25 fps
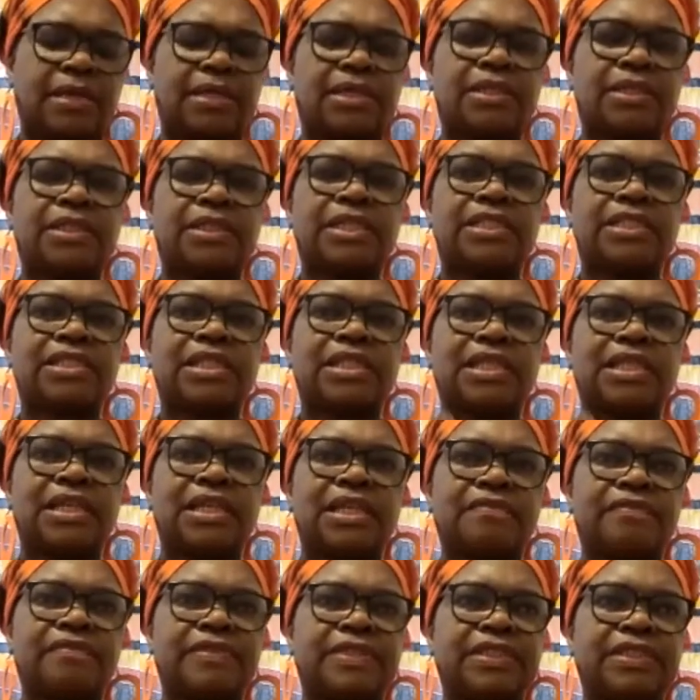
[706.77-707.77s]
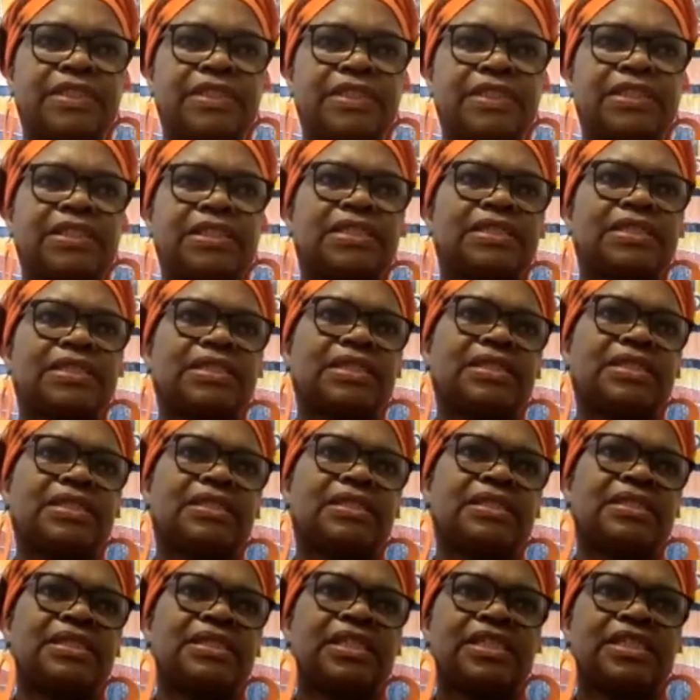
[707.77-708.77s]
Just love each other,
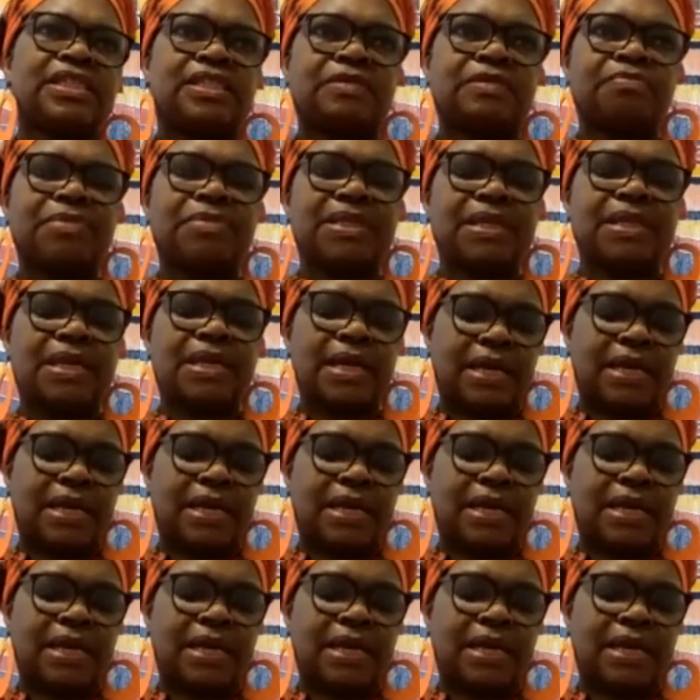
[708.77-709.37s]
just be